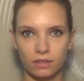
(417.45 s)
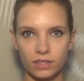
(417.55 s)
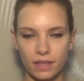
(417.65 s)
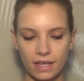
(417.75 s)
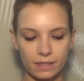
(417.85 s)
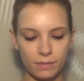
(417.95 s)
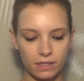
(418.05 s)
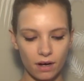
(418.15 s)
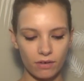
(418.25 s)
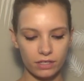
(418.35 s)
So that's the
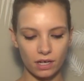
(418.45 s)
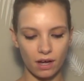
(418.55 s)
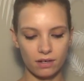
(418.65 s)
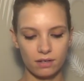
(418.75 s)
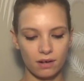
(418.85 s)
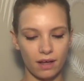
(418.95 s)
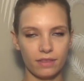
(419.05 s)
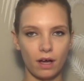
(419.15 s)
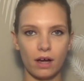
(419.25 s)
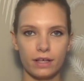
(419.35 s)
mascara done
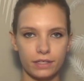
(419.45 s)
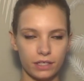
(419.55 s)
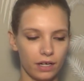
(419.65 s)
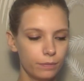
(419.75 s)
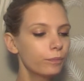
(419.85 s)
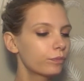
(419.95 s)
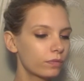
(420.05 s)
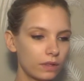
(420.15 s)
and the eyes done.